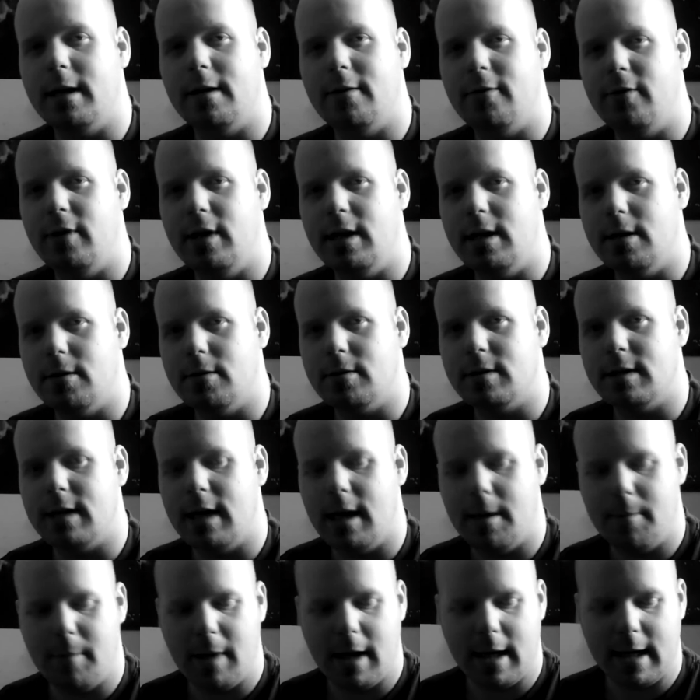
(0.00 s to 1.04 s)
of videos that
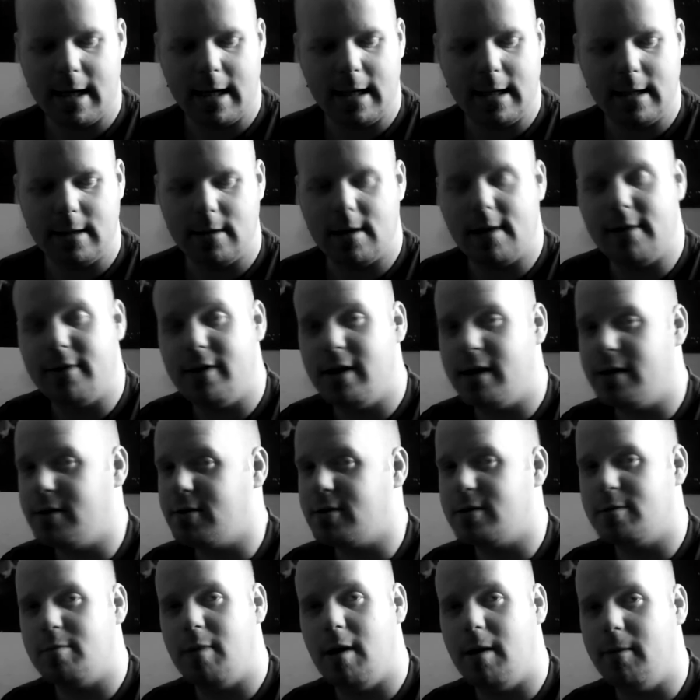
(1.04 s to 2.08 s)
I'm making. I think
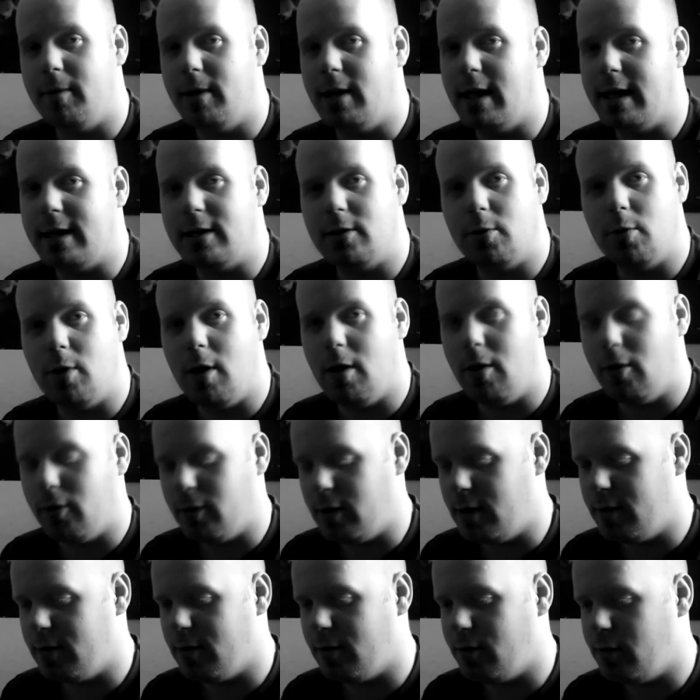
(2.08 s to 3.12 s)
there's probably like 12
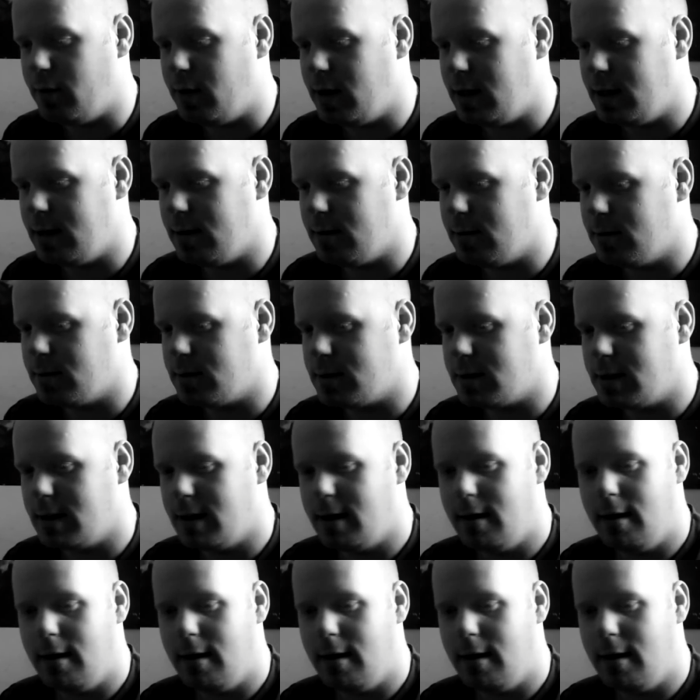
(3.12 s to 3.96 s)
different videos.